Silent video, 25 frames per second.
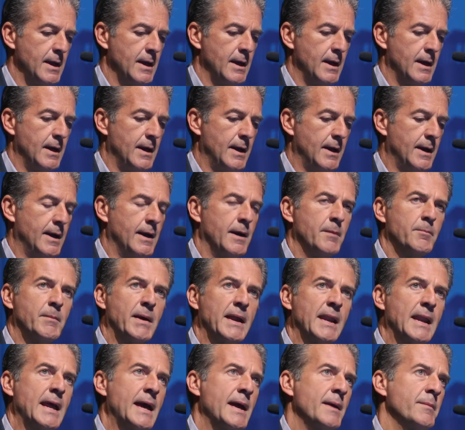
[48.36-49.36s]
My
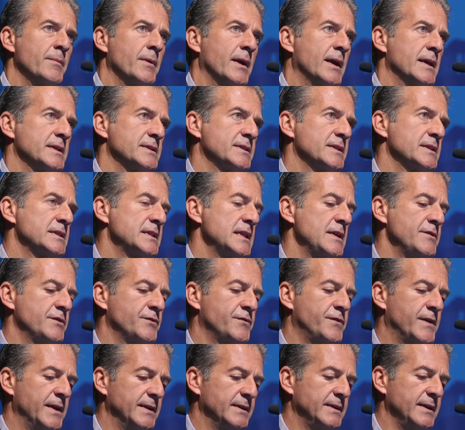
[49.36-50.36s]
lab has received
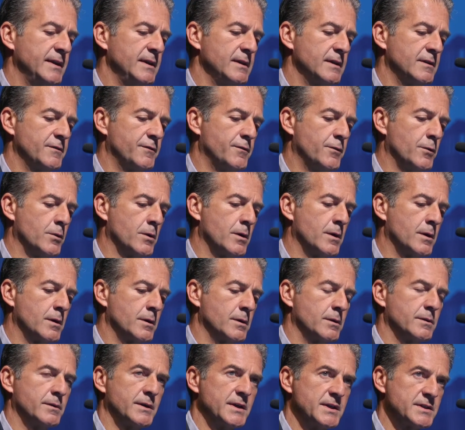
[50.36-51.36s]
funding for
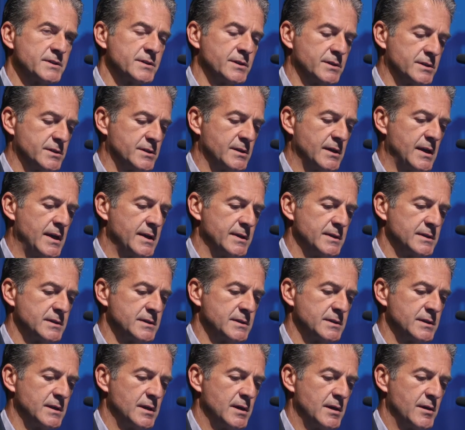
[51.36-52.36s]
research
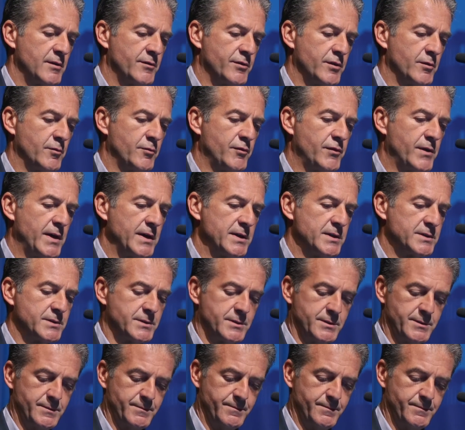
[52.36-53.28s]
grants from Pfizer.